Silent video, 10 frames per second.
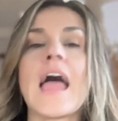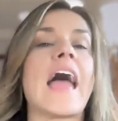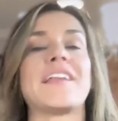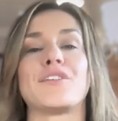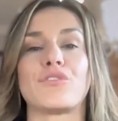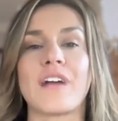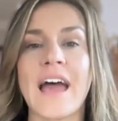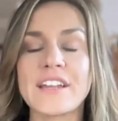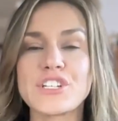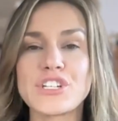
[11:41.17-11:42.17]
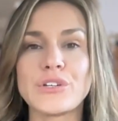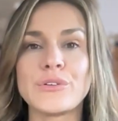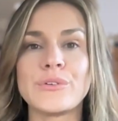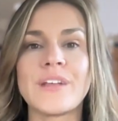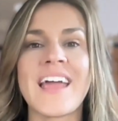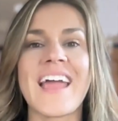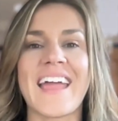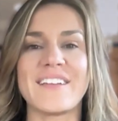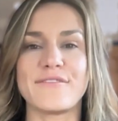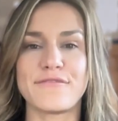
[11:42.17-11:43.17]
and gratitude
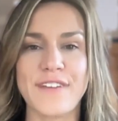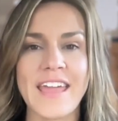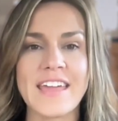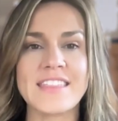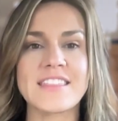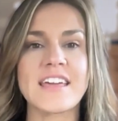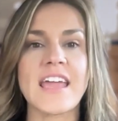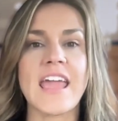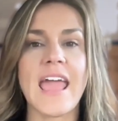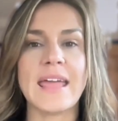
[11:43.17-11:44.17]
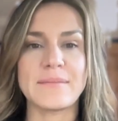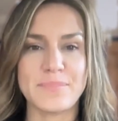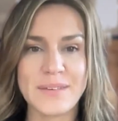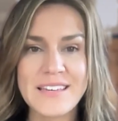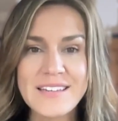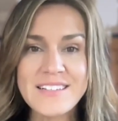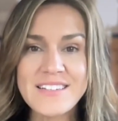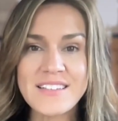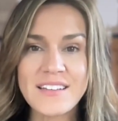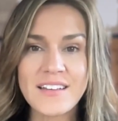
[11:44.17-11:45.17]
and faith and peace,